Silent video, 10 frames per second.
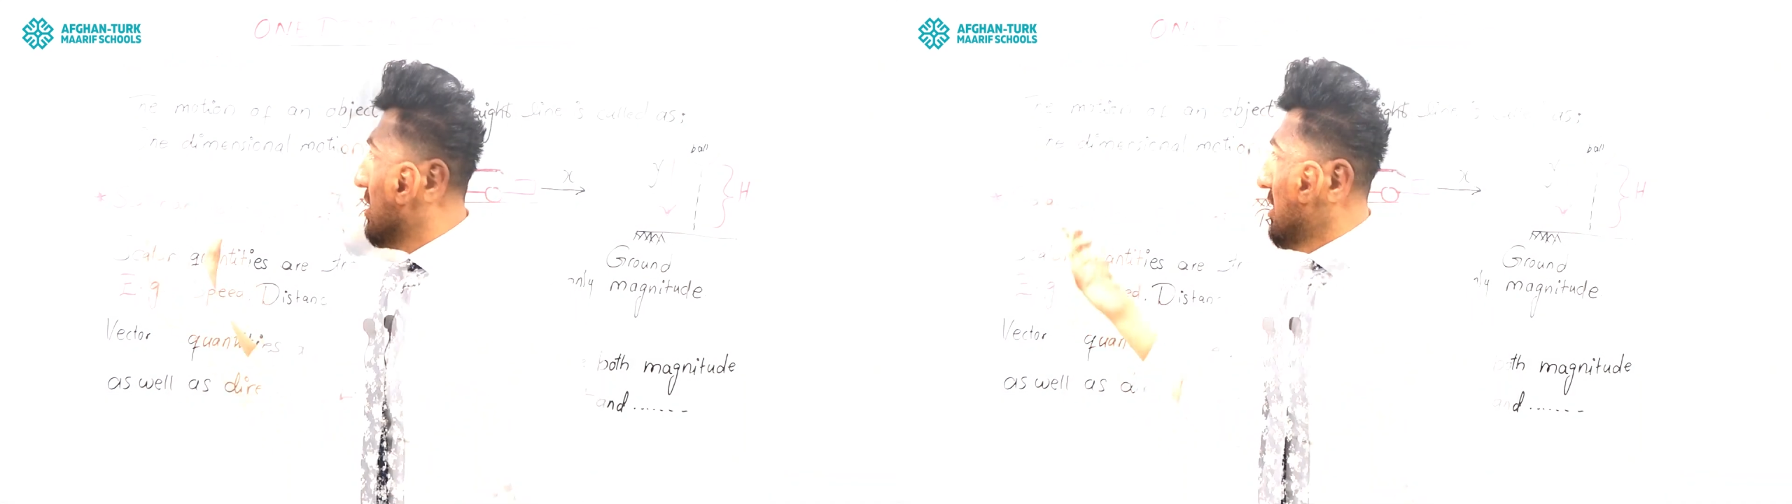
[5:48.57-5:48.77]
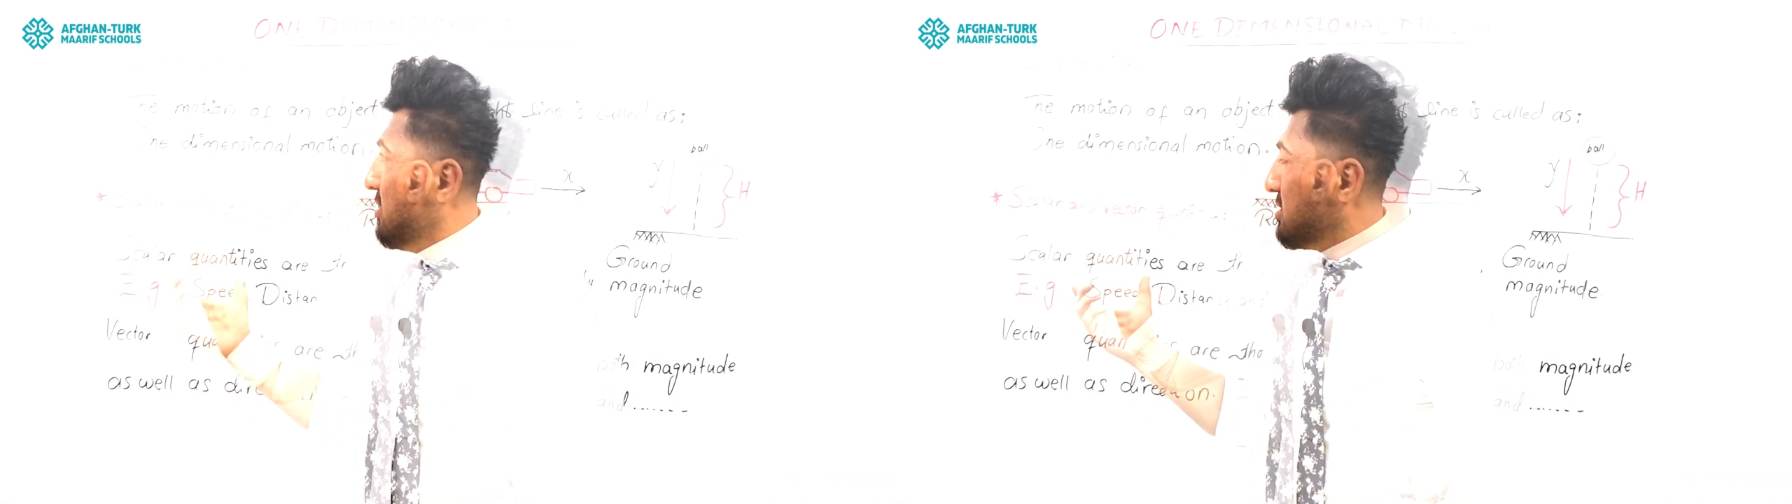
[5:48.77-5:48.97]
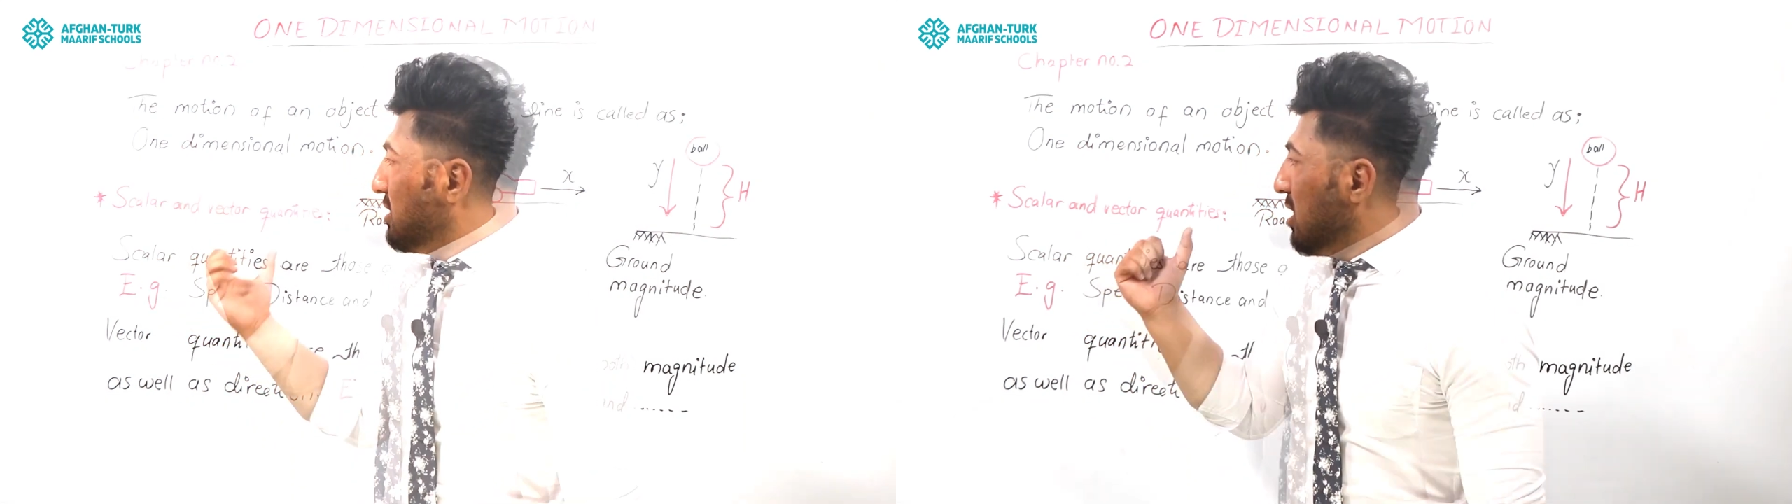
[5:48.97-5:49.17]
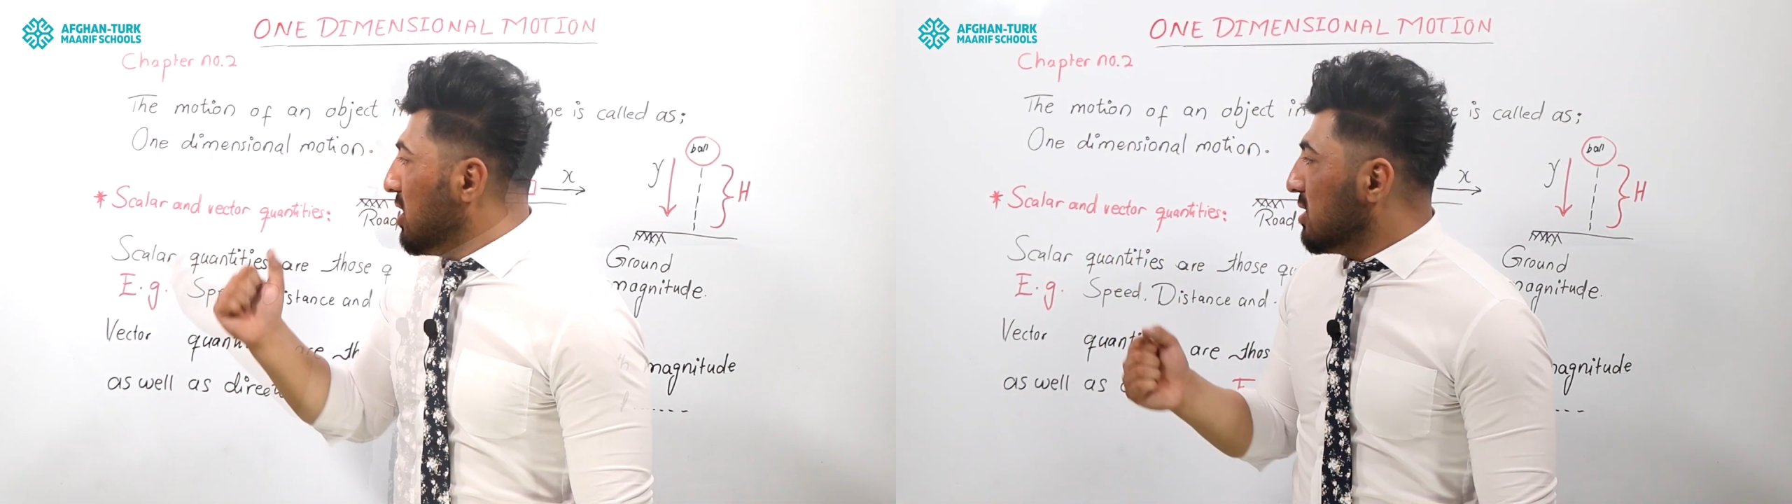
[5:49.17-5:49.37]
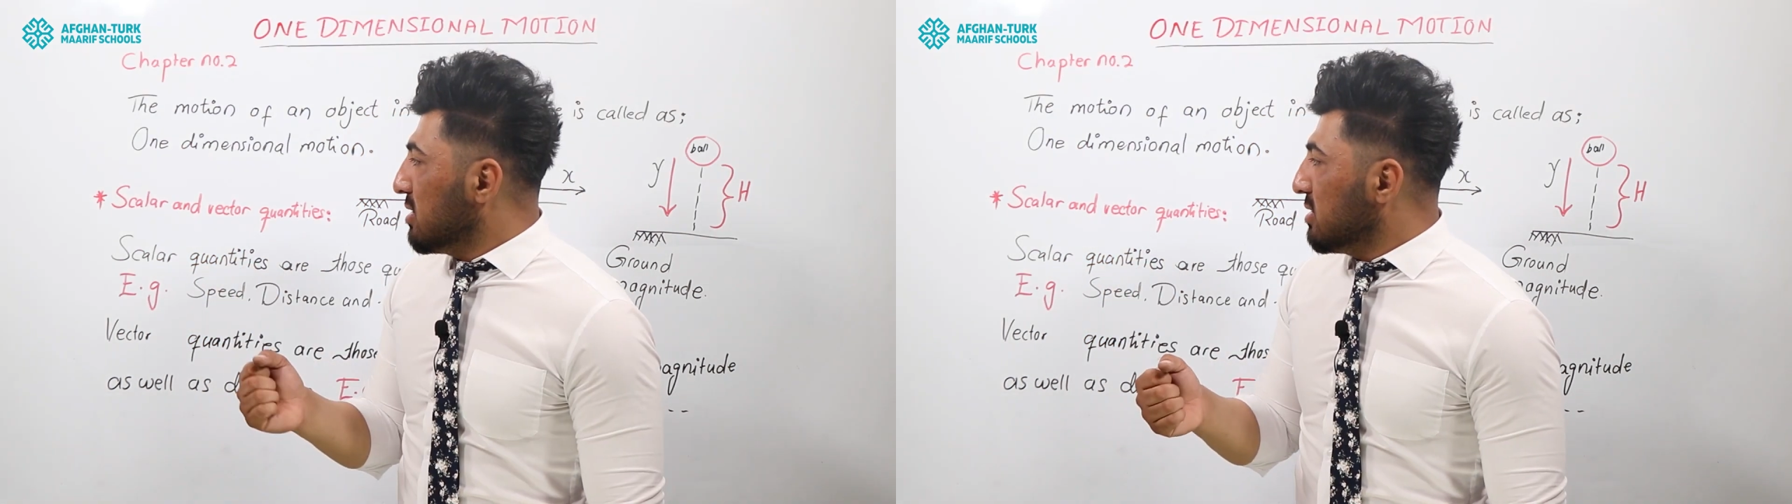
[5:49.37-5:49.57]
these
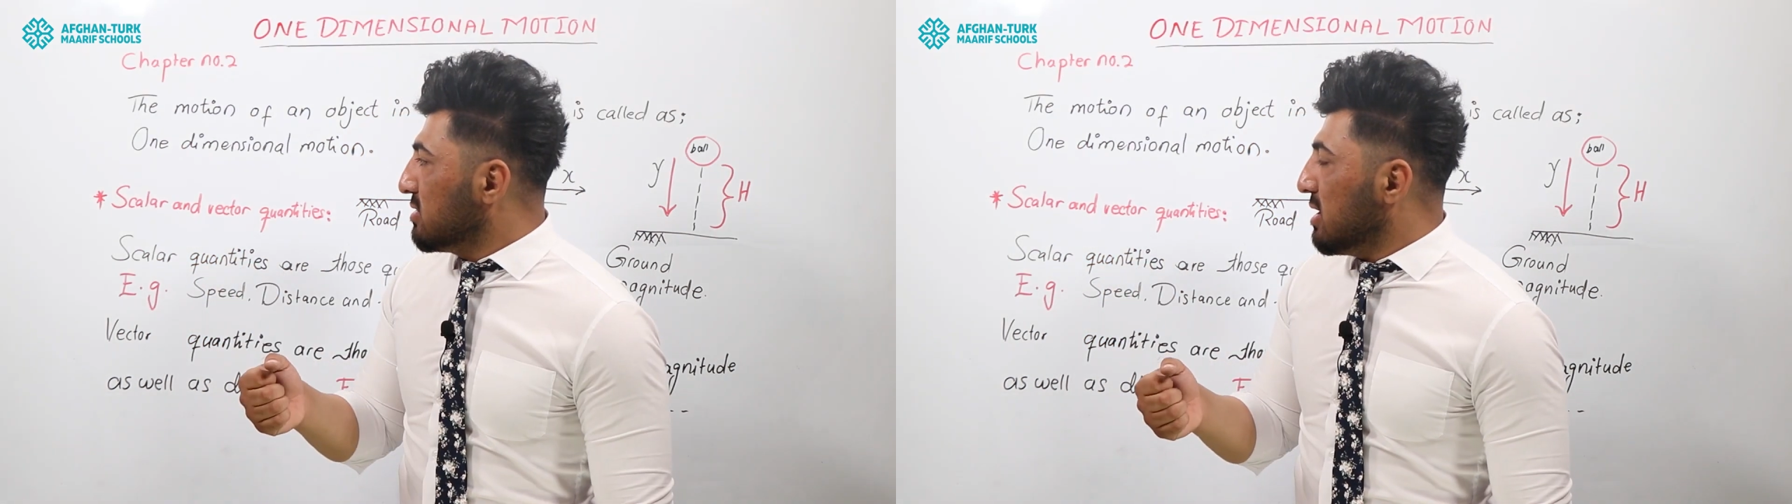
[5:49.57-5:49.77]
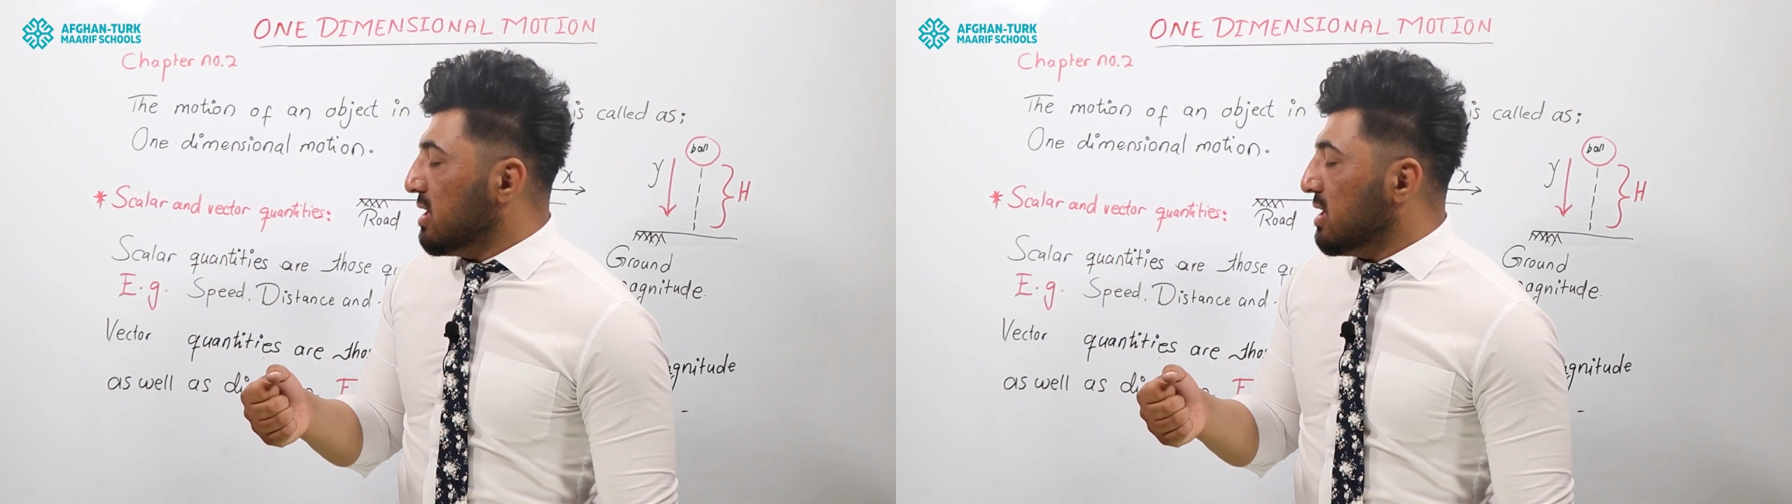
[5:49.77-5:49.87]
are the